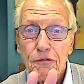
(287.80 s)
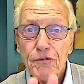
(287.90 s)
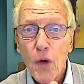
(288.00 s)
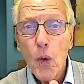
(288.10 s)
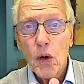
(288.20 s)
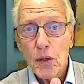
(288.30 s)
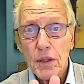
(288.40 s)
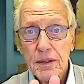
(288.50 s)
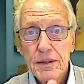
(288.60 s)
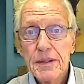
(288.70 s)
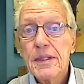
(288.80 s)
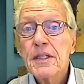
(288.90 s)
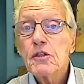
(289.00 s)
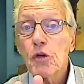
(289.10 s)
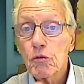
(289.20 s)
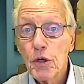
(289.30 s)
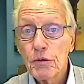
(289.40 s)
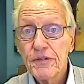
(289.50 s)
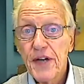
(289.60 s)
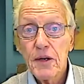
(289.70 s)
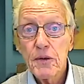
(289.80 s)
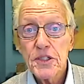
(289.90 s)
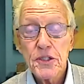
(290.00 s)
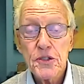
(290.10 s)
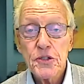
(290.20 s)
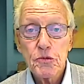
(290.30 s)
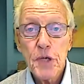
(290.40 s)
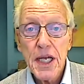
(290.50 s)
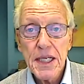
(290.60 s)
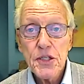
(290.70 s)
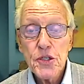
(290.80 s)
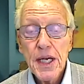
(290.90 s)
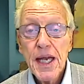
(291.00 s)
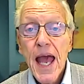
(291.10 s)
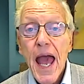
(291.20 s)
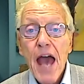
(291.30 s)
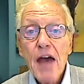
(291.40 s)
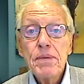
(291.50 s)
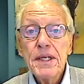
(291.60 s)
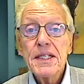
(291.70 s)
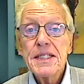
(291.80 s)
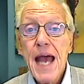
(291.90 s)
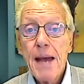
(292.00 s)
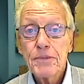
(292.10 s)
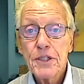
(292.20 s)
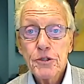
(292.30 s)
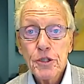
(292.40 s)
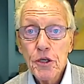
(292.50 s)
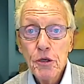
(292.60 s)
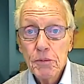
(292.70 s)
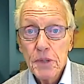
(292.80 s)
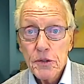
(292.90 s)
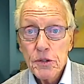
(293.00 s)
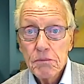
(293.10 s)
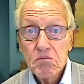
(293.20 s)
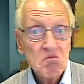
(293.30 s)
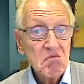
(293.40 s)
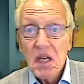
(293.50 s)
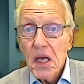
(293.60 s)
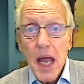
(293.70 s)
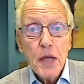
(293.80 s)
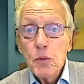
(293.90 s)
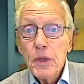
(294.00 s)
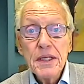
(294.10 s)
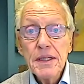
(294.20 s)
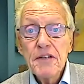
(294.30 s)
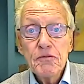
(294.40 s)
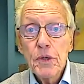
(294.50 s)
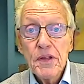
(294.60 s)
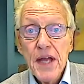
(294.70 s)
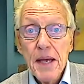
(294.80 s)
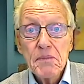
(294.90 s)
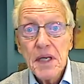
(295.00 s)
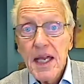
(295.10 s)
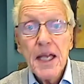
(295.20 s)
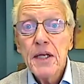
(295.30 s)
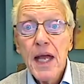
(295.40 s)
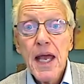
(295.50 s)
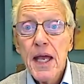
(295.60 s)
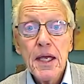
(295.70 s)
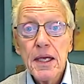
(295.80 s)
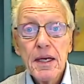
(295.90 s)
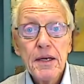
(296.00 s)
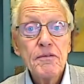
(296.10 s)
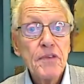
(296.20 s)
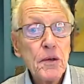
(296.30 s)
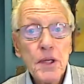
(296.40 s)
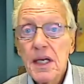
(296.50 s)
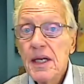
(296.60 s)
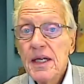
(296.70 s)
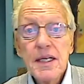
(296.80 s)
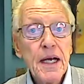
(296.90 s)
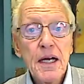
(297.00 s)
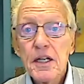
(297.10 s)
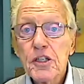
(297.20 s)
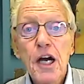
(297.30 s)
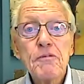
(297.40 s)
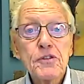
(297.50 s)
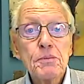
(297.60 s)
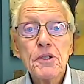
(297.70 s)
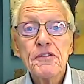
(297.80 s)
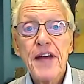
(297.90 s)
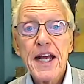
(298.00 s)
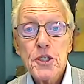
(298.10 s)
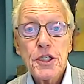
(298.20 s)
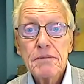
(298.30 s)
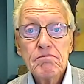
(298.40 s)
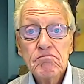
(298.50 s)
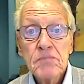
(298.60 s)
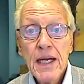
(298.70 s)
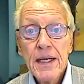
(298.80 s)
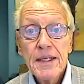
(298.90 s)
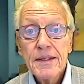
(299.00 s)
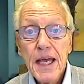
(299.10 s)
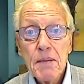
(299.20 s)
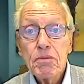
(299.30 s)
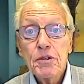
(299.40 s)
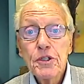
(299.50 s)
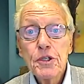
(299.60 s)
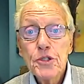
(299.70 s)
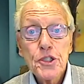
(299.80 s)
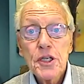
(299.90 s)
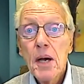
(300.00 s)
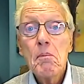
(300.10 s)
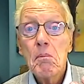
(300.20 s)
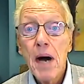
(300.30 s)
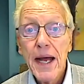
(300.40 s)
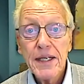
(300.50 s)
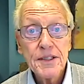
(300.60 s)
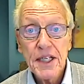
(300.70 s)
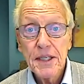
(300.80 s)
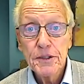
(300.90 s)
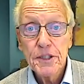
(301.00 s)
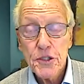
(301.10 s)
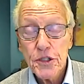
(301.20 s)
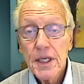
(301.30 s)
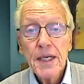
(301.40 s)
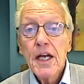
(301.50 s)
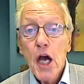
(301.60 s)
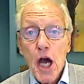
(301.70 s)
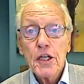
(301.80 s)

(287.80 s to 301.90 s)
4 coronavirus strains have been adapted to humans, and we live with them in a very comfortable fashion. They produce mild illness, a